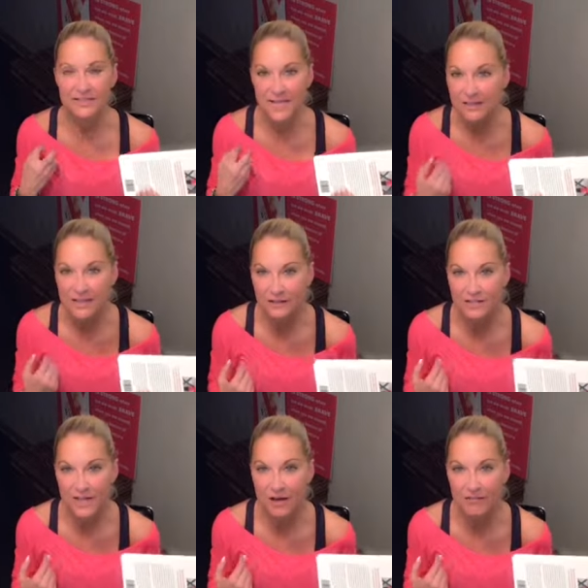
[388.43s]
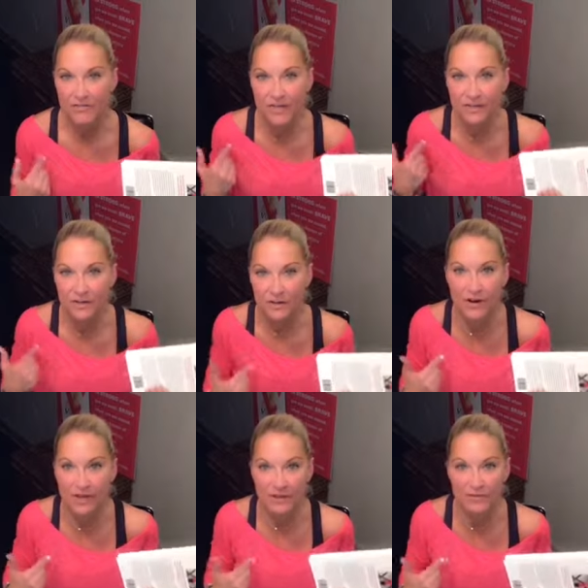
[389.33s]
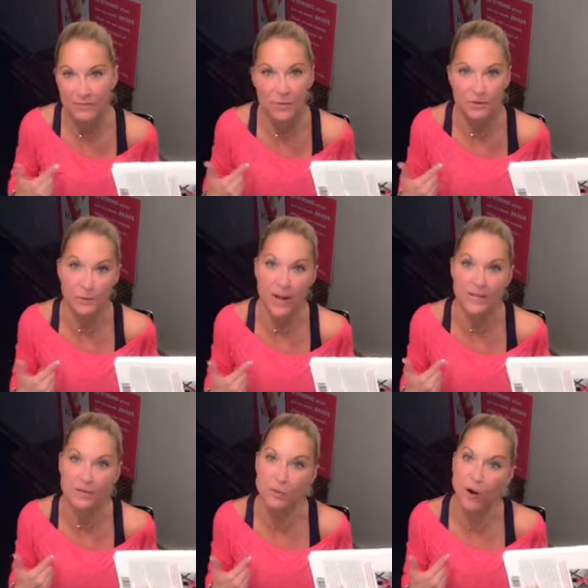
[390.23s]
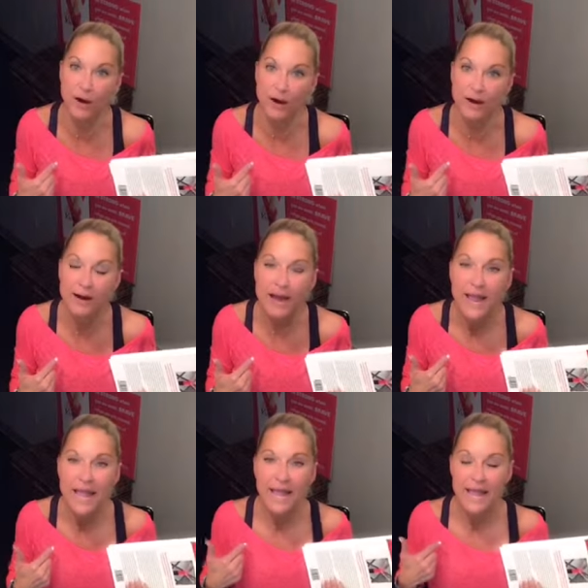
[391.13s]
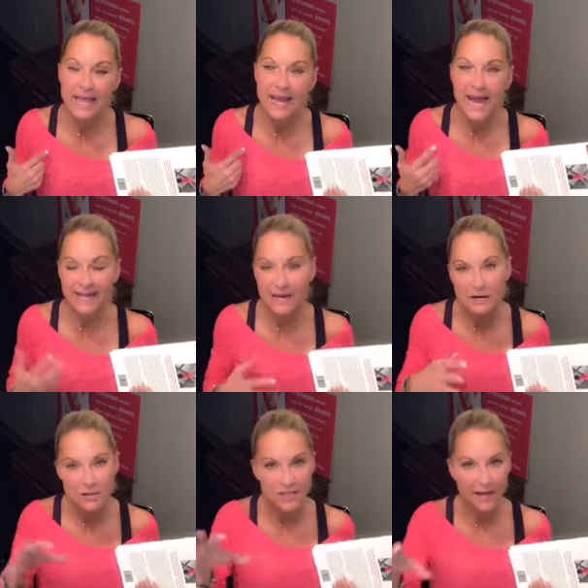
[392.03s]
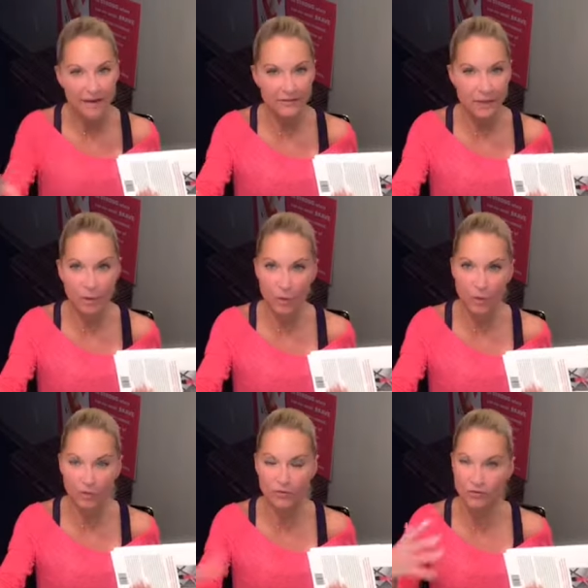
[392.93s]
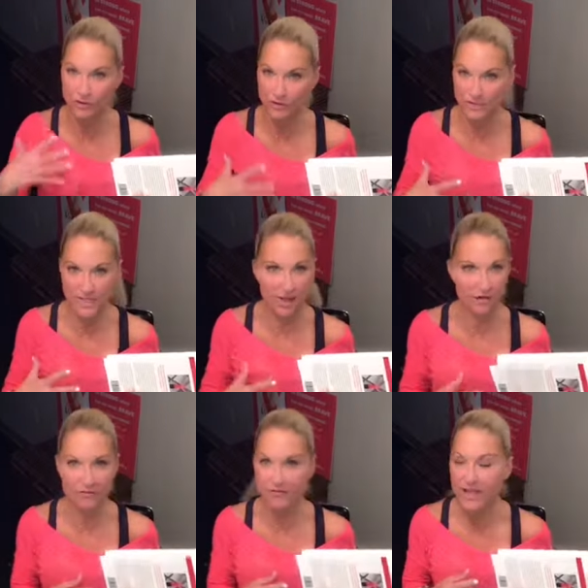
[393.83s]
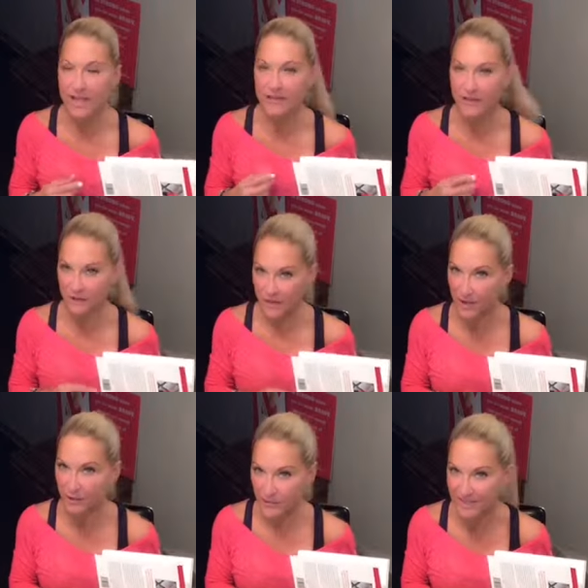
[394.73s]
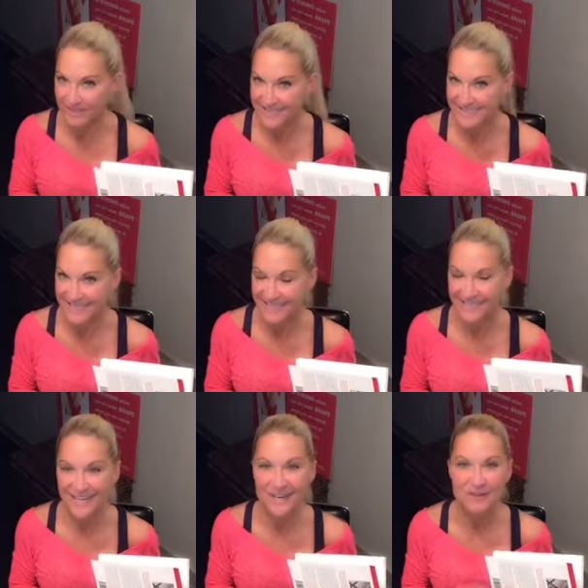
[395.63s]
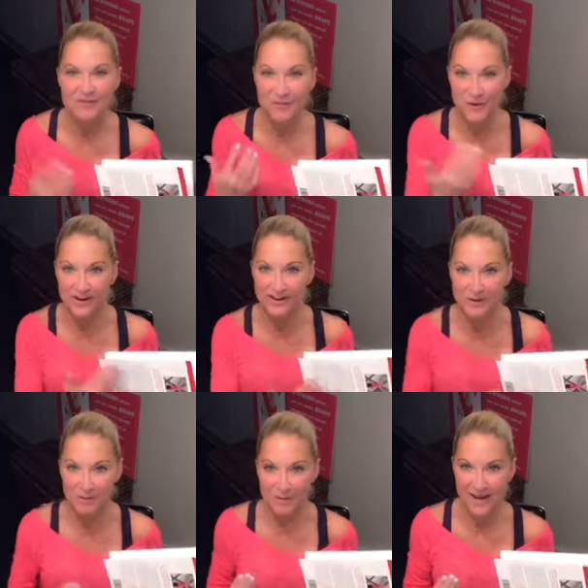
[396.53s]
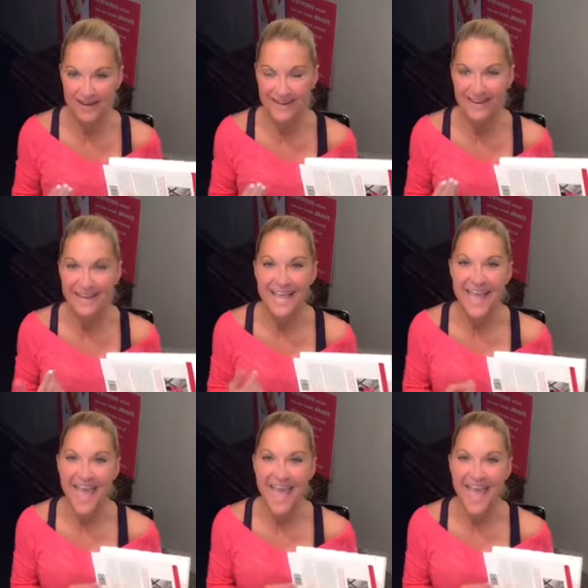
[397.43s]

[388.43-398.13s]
telling yourself that you're not lovable the way you are. And I can understand having goals for yourself, you know, that are realistic for your body